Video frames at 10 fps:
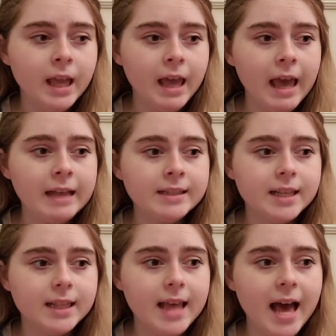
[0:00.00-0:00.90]
and
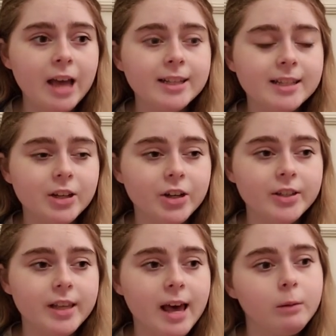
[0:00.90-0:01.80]
that
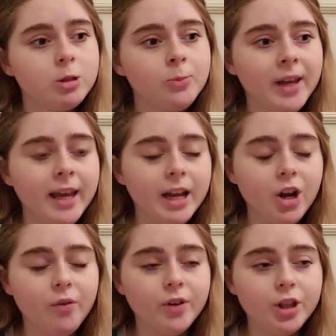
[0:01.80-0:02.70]
seriously helped me get
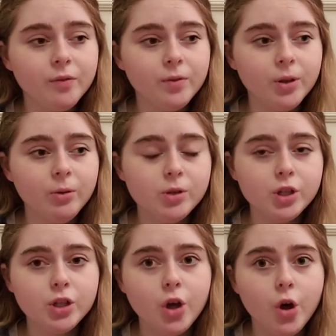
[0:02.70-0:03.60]
over the flu
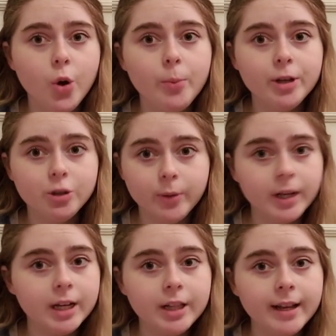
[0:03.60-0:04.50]
so much
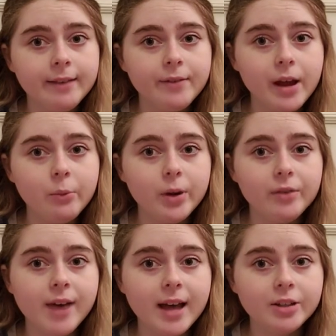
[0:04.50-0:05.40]
quicker than if I would
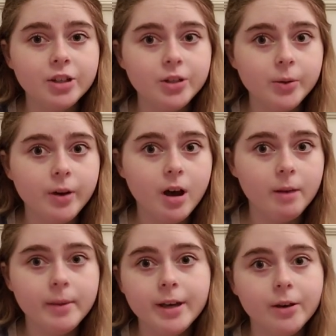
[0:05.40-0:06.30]
have had to do it
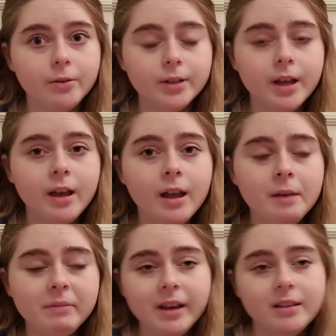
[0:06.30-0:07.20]
on my own,
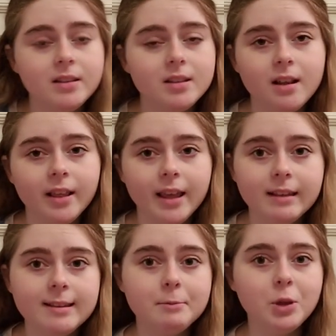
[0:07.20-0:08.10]
because it's not like
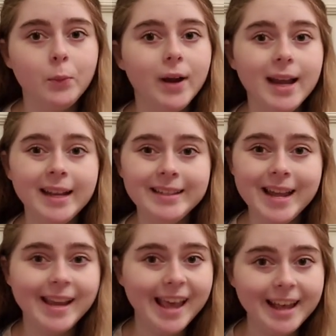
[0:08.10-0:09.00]
it's something where I can
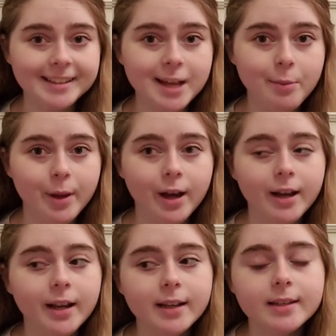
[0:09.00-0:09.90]
take
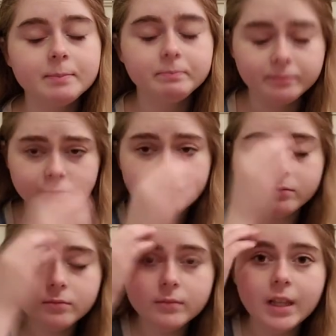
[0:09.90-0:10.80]
antibiotics.
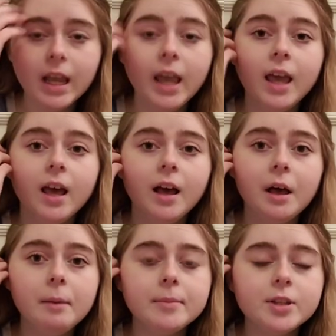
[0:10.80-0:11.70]

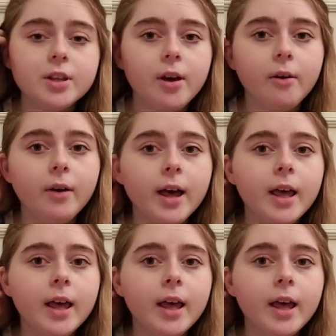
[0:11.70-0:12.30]
Um, so